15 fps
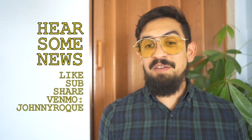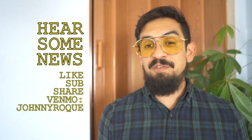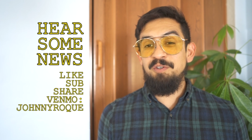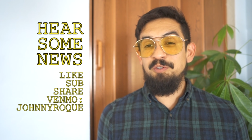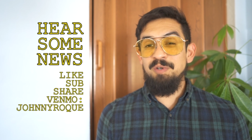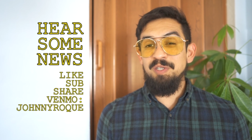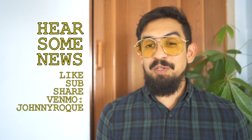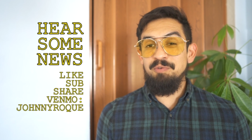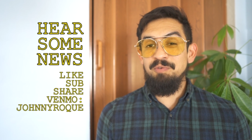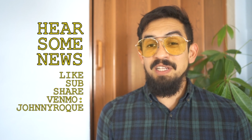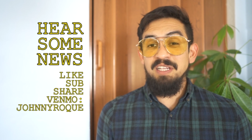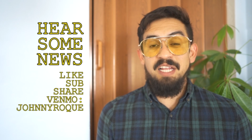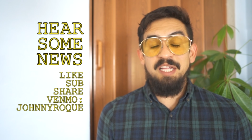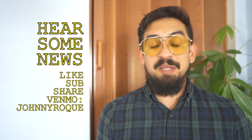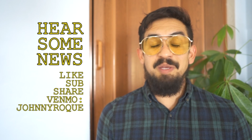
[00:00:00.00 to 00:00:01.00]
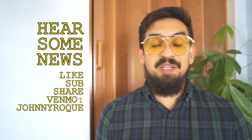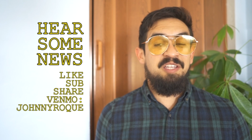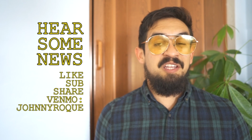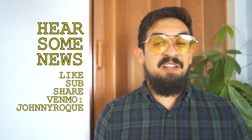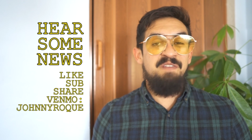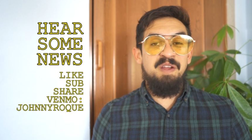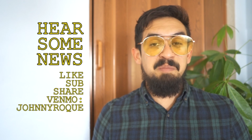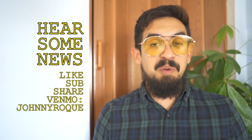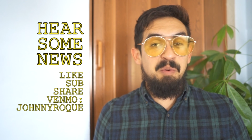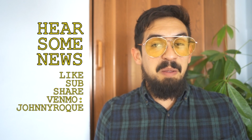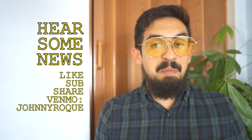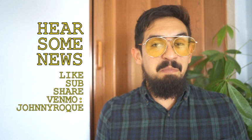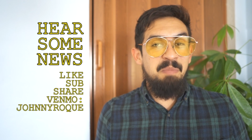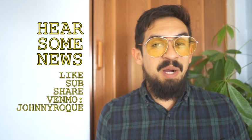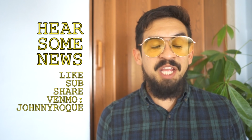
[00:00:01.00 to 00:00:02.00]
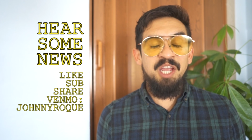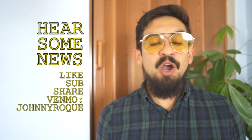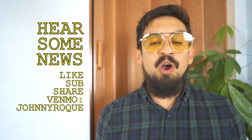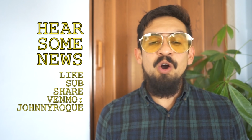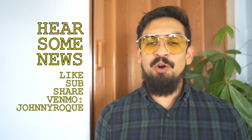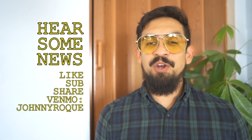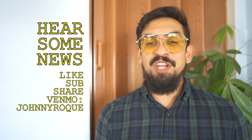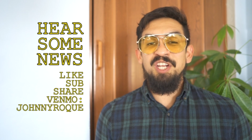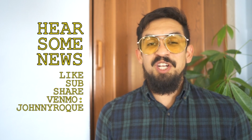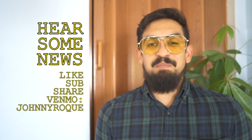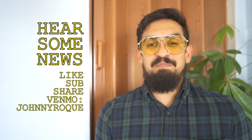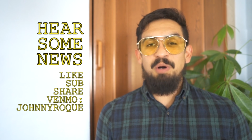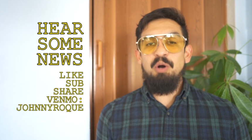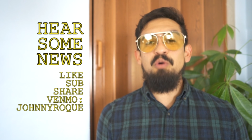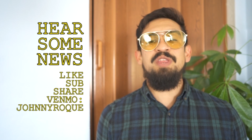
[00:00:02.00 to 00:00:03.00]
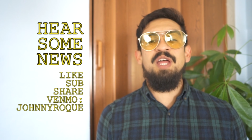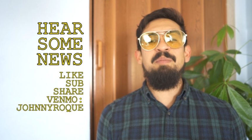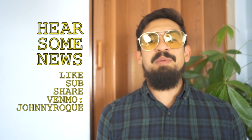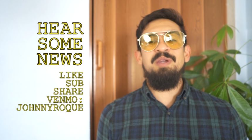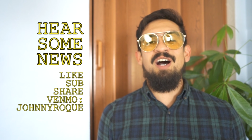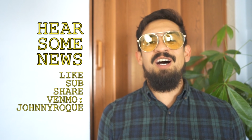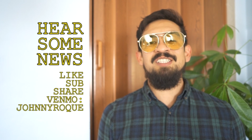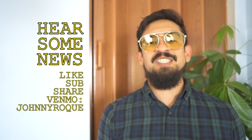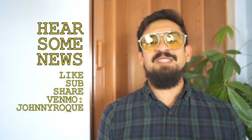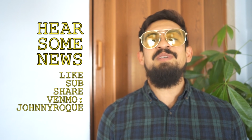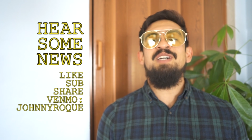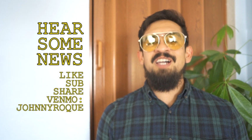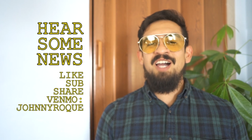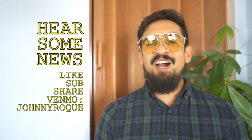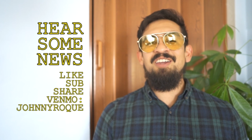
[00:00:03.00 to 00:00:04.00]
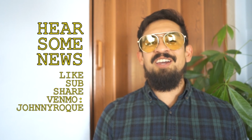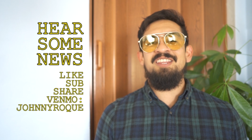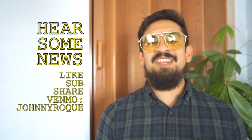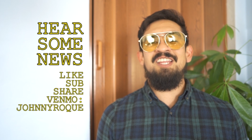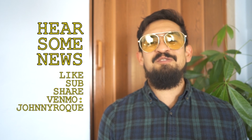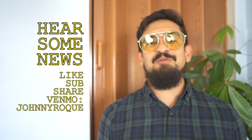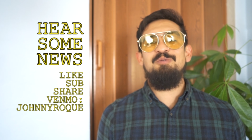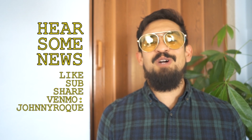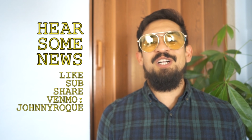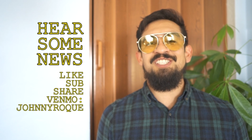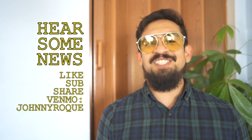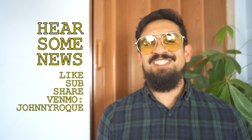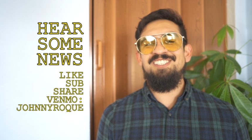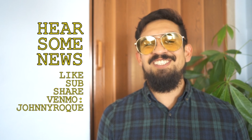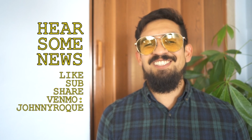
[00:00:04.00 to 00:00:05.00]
If you really, really like me, you can Venmo me money, or you can do both. That'd be awesome. Hell yeah, thanks for watching.